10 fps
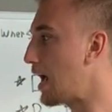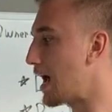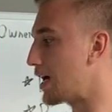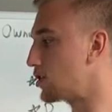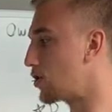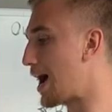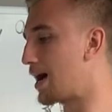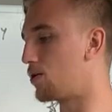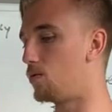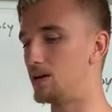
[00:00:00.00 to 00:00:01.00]
and
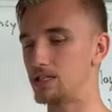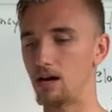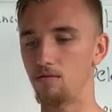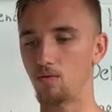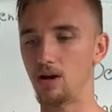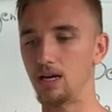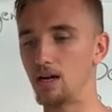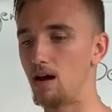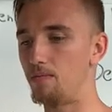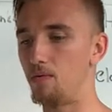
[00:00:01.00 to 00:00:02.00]
track what time they're
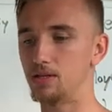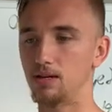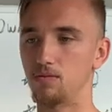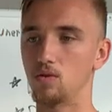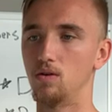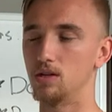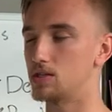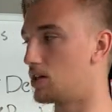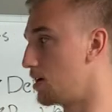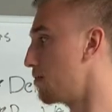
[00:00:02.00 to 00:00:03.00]
waking up, what time they're going to
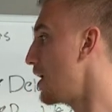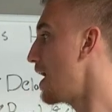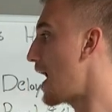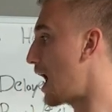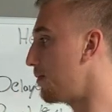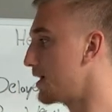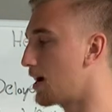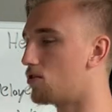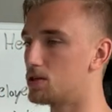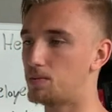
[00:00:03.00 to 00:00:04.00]
sleep, how many
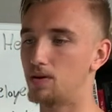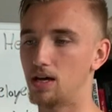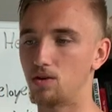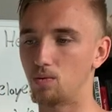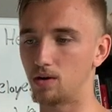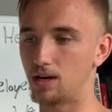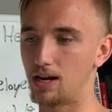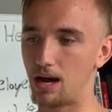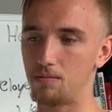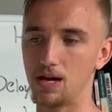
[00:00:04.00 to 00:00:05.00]
hours per day they're
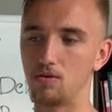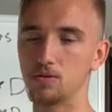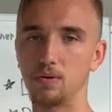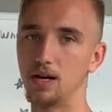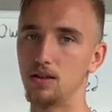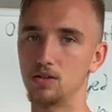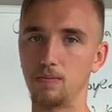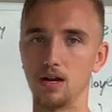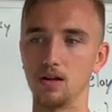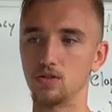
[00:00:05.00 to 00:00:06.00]
working, how many hours per day they're
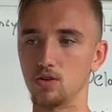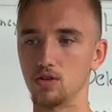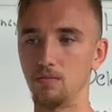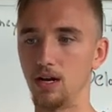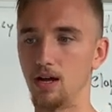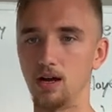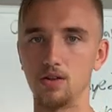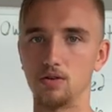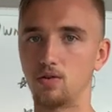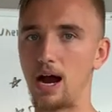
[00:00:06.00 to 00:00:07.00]
spending on social media and
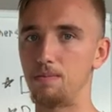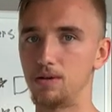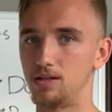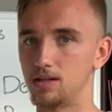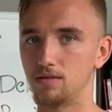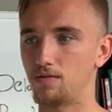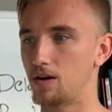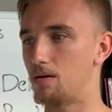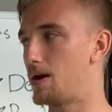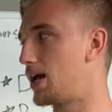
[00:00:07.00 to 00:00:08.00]
other crap that doesn't
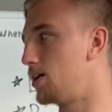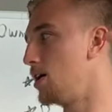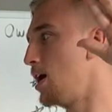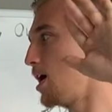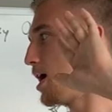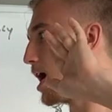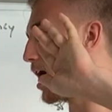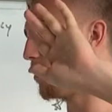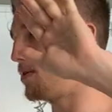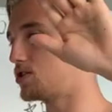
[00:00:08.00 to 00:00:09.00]
fucking matter,
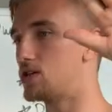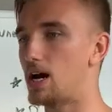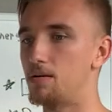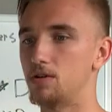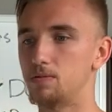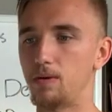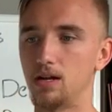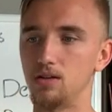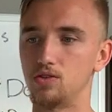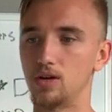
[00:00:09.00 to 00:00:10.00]
how much time they're
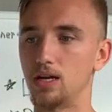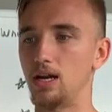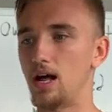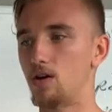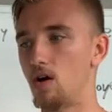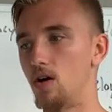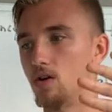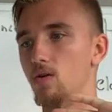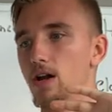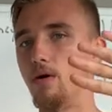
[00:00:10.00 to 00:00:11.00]
spending drinking alcohol,
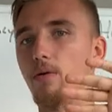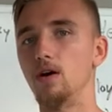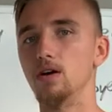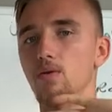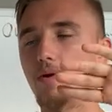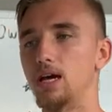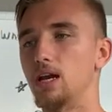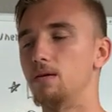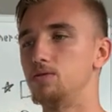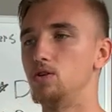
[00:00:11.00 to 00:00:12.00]
going out party,
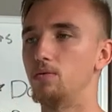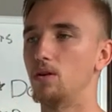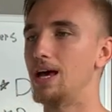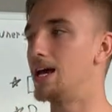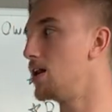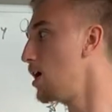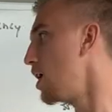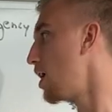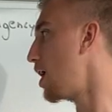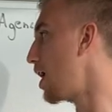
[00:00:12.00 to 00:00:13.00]
waking up super late,
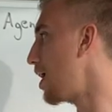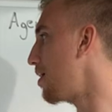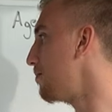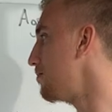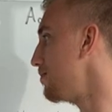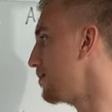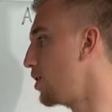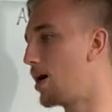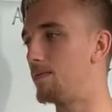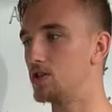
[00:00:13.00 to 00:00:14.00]
um, you
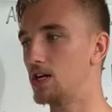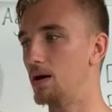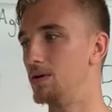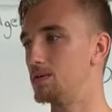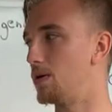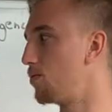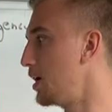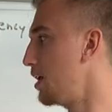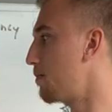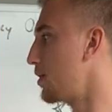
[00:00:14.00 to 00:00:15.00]
know, how much time they spend
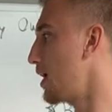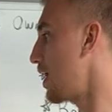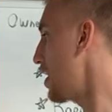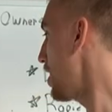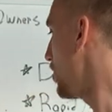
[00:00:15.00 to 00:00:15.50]
reading per day,